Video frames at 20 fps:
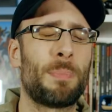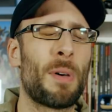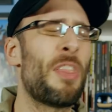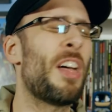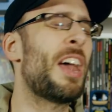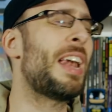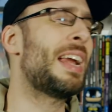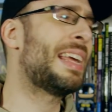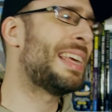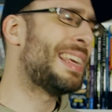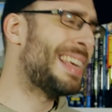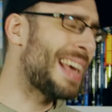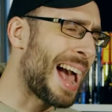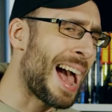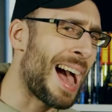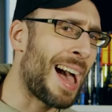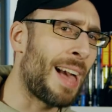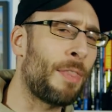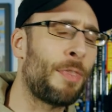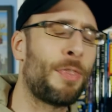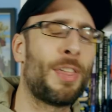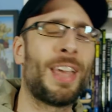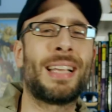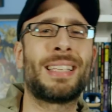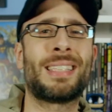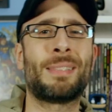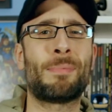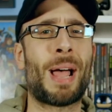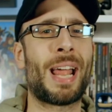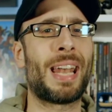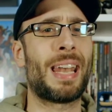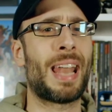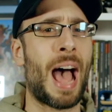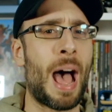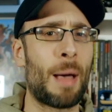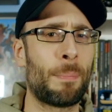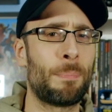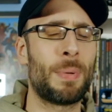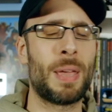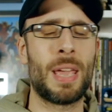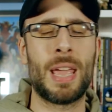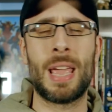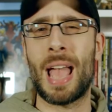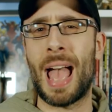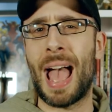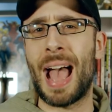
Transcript: But then again, things might not be